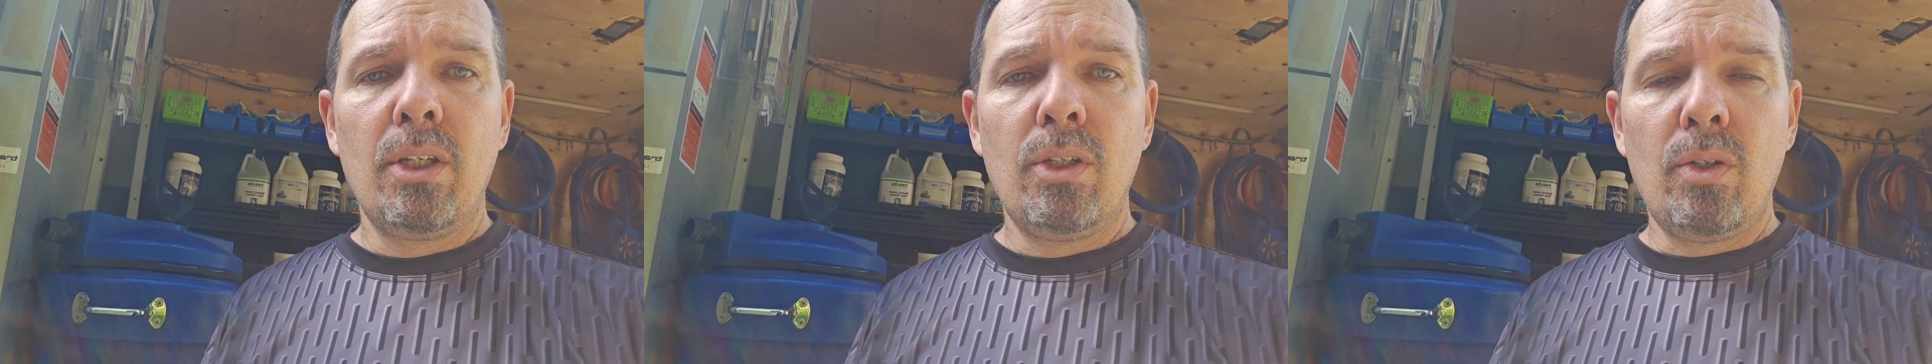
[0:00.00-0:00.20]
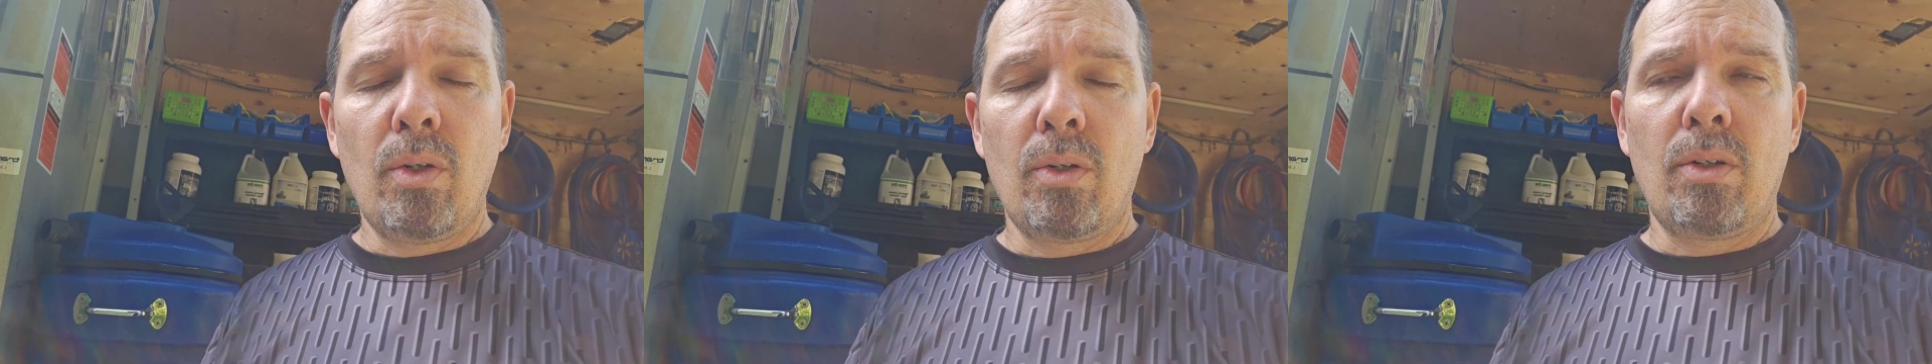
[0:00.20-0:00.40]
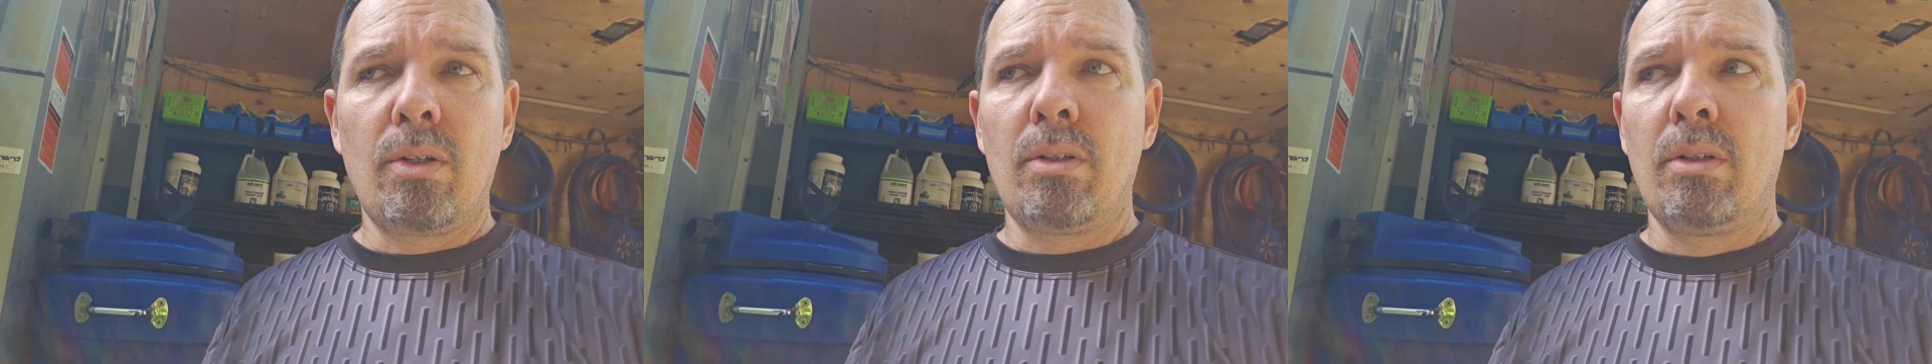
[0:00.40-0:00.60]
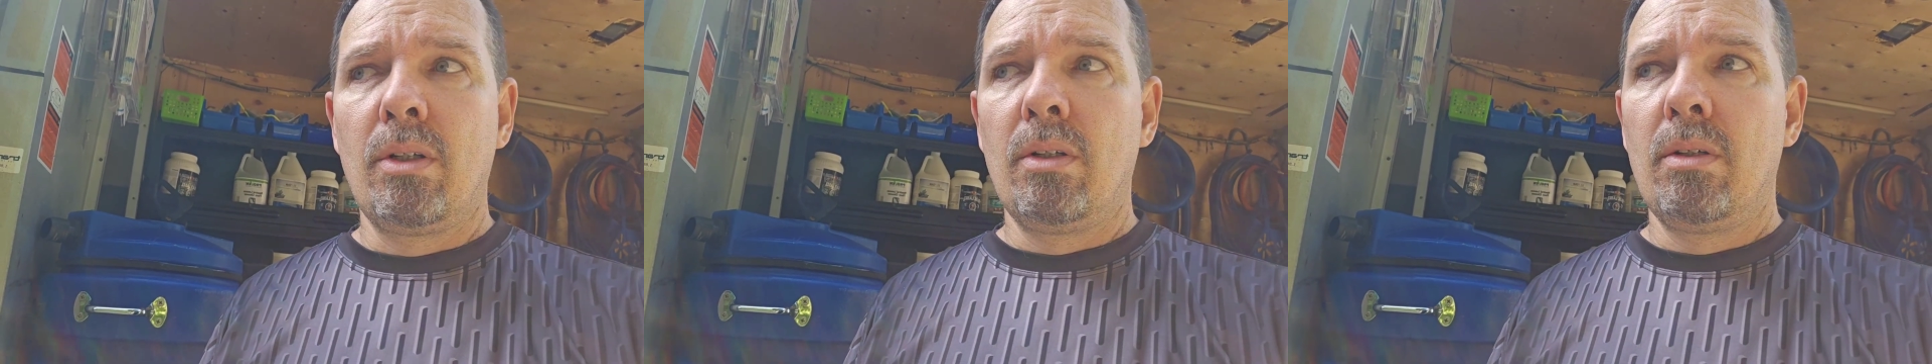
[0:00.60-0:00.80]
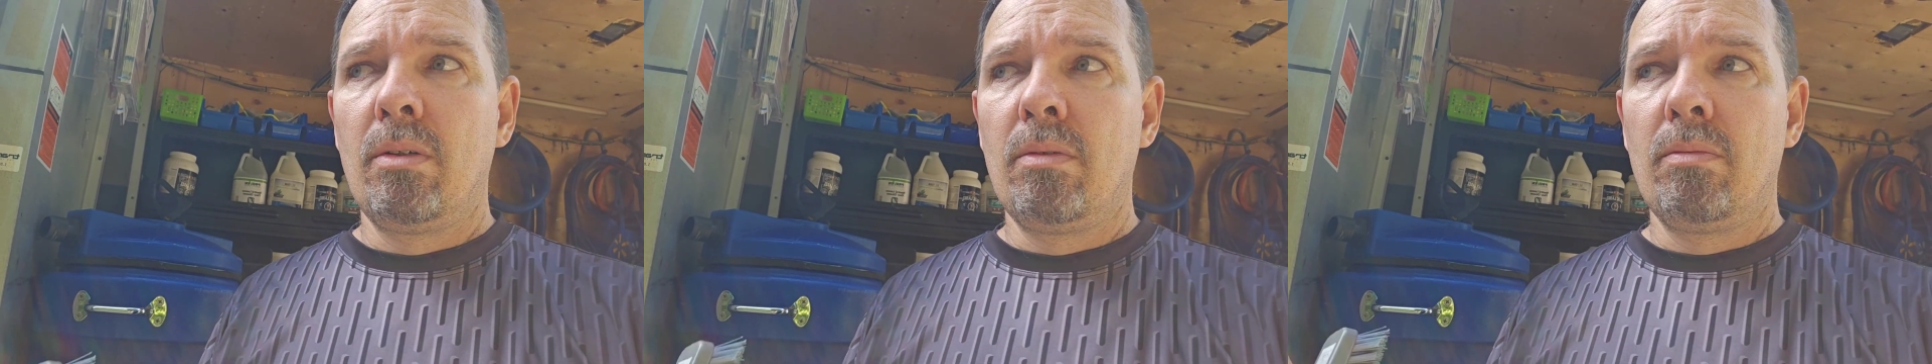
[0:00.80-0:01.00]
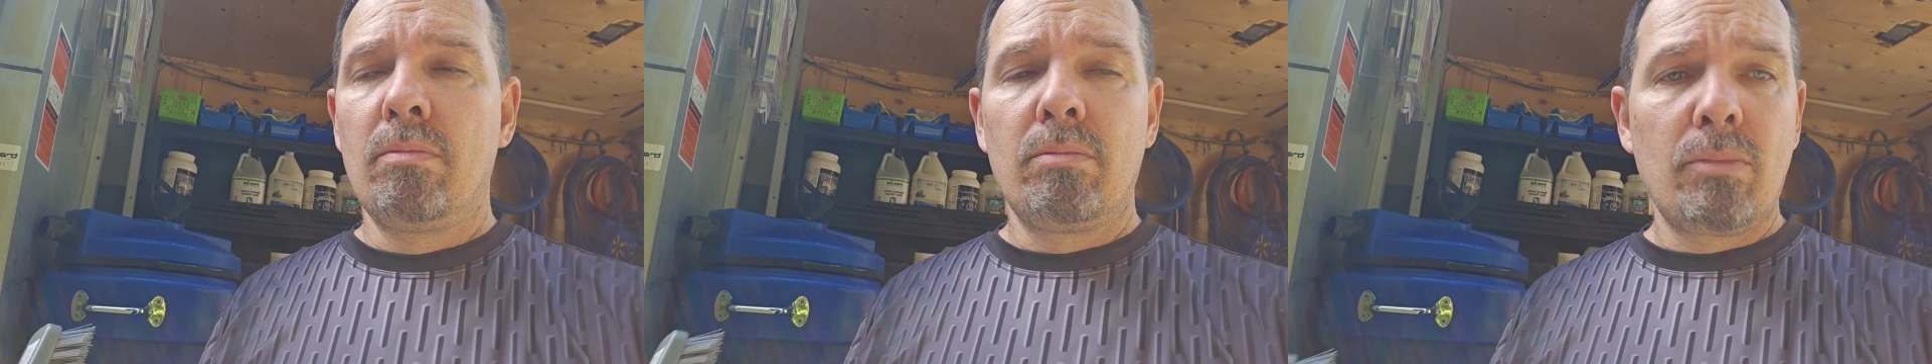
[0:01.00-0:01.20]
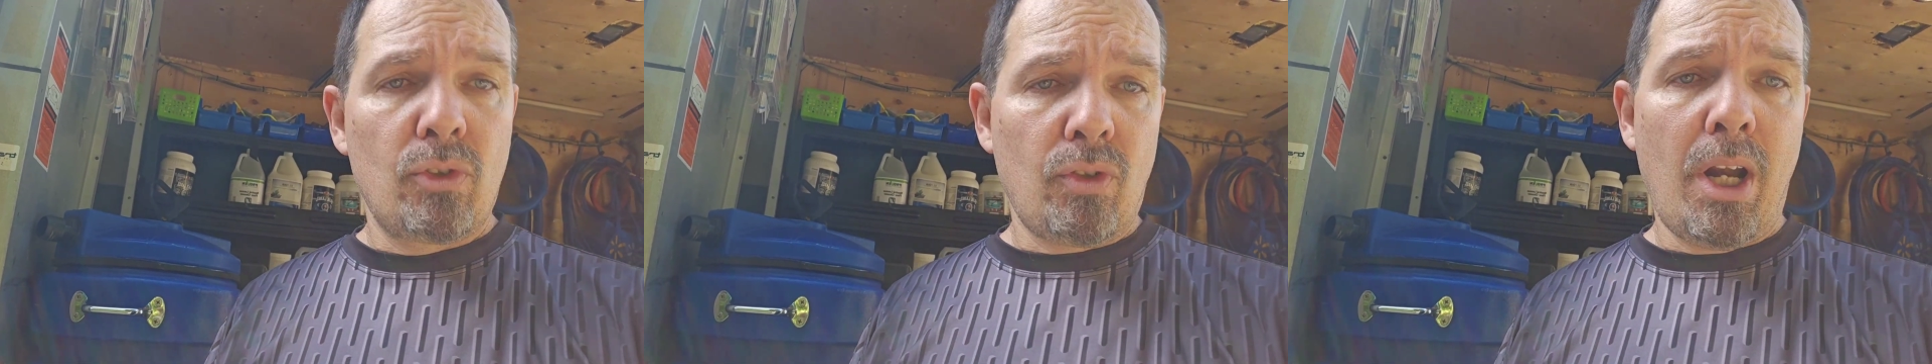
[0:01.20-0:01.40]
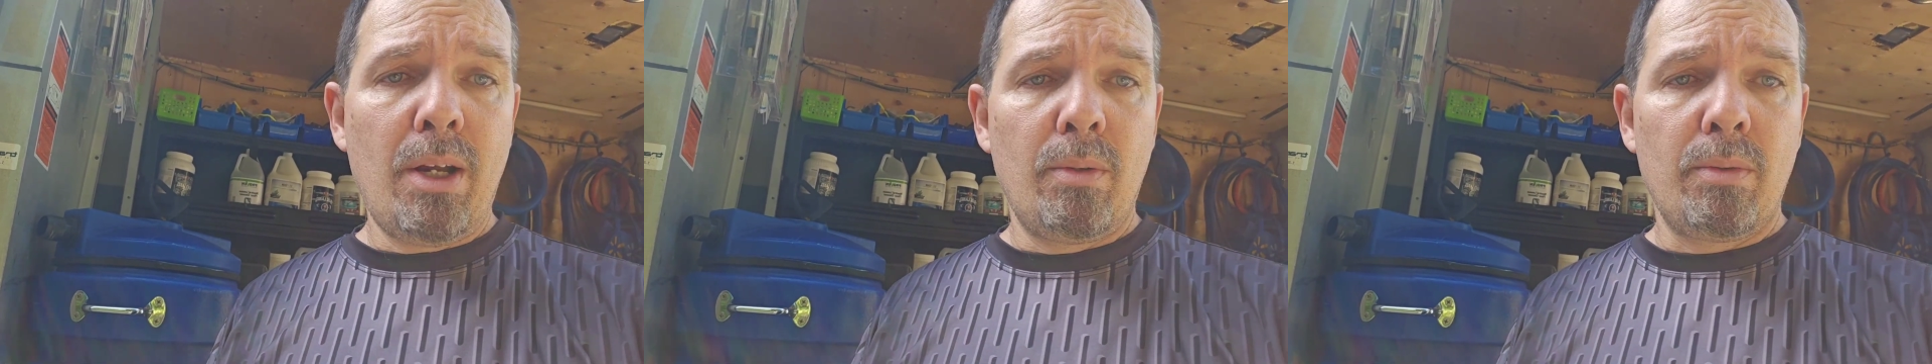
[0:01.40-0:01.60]
your
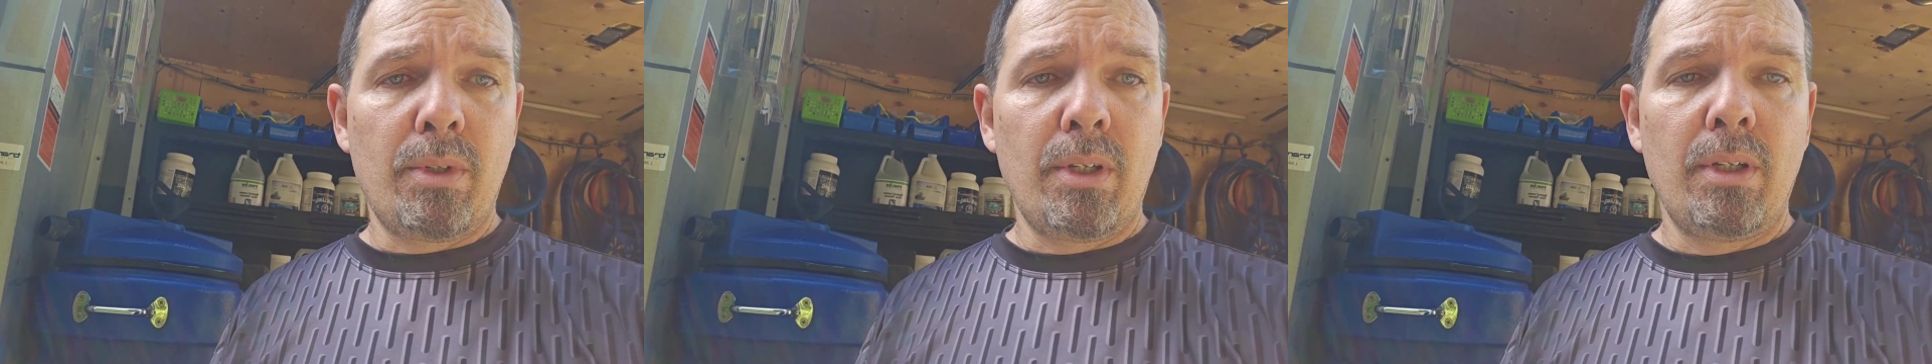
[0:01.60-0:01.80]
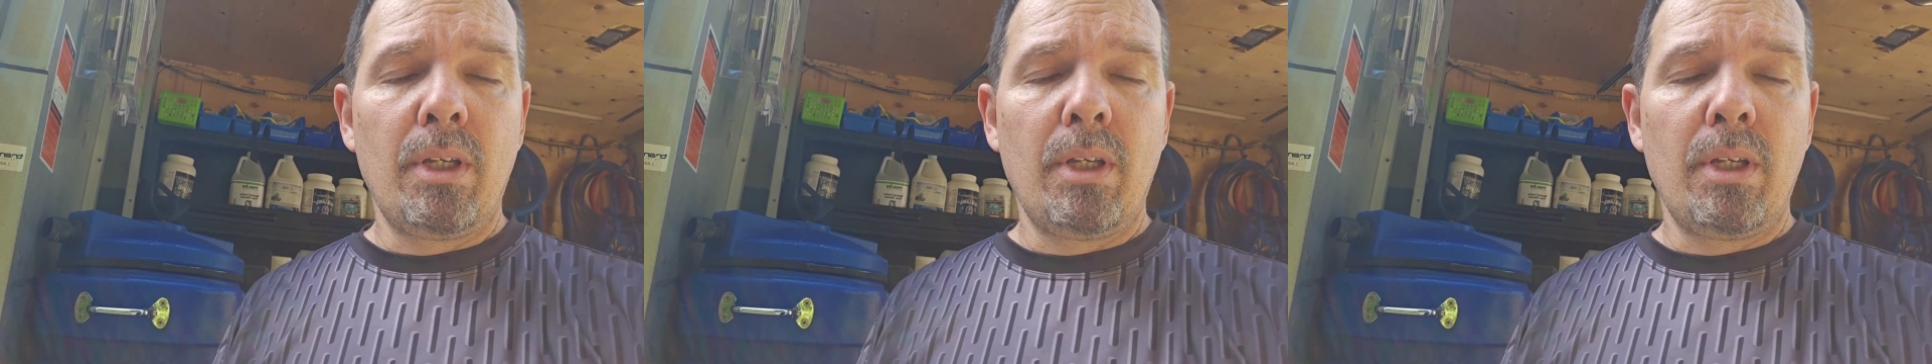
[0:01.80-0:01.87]
grout.